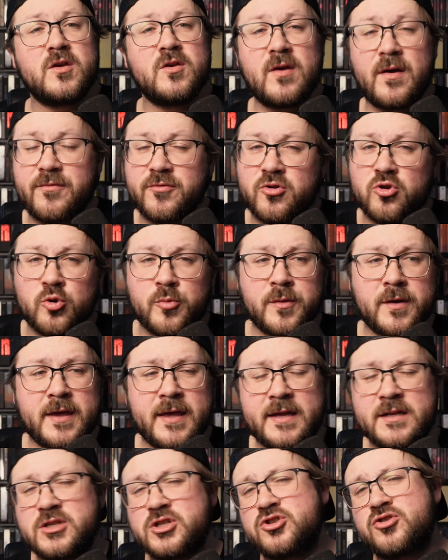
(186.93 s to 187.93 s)
You have a group of
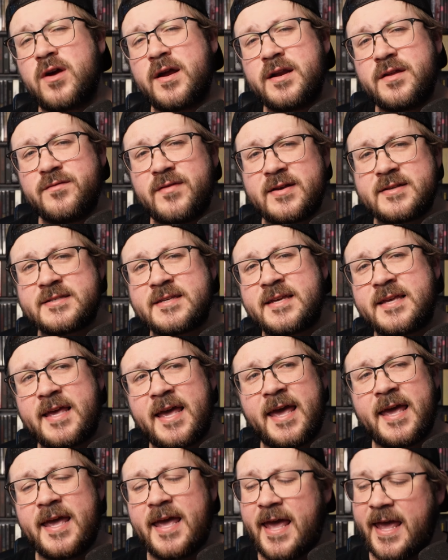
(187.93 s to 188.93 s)
kids trying to
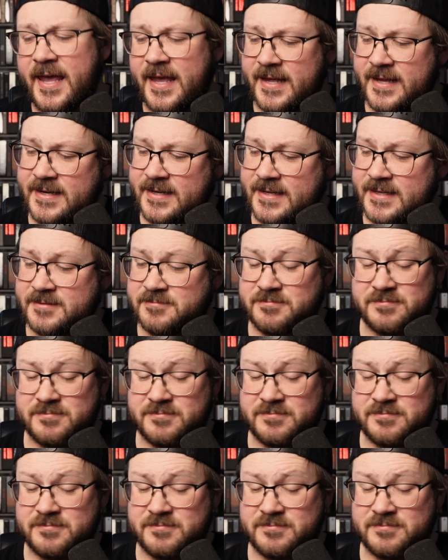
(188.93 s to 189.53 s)
investigate and